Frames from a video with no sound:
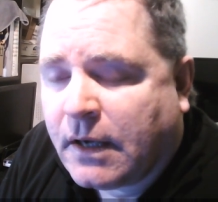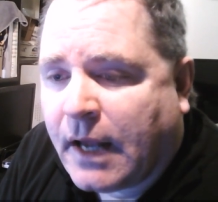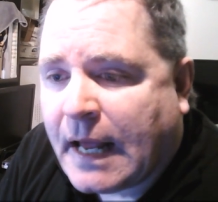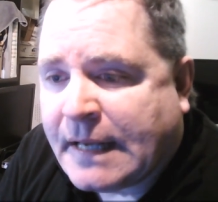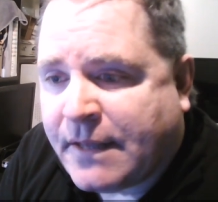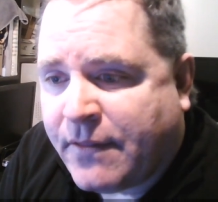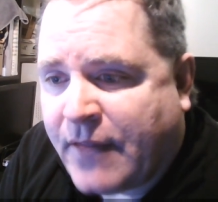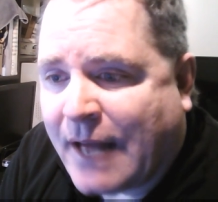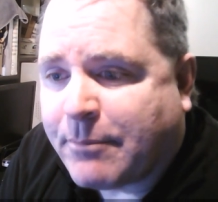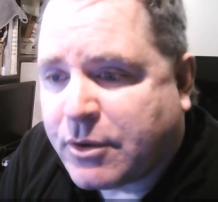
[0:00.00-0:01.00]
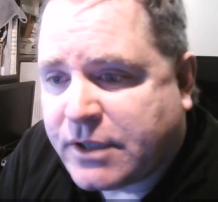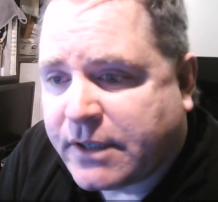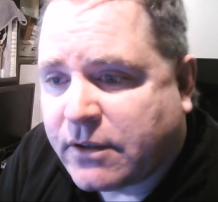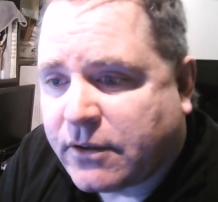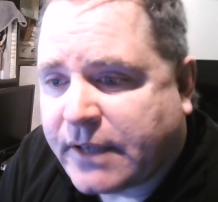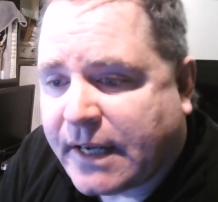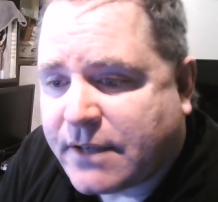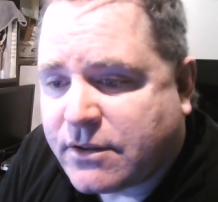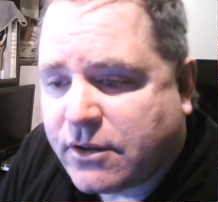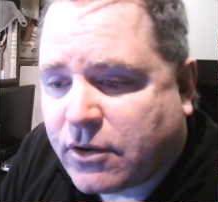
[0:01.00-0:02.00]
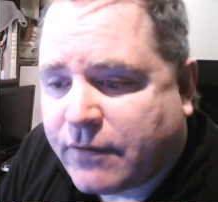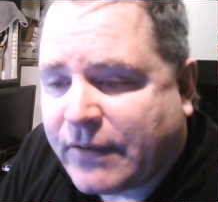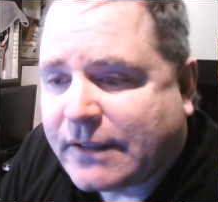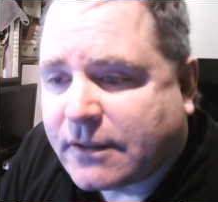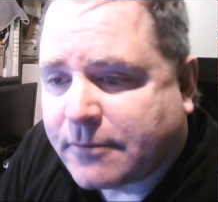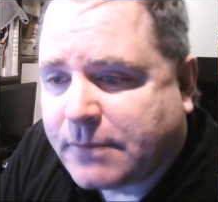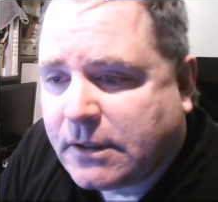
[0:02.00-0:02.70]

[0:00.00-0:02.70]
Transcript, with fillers: And in that particular case, you're a victim.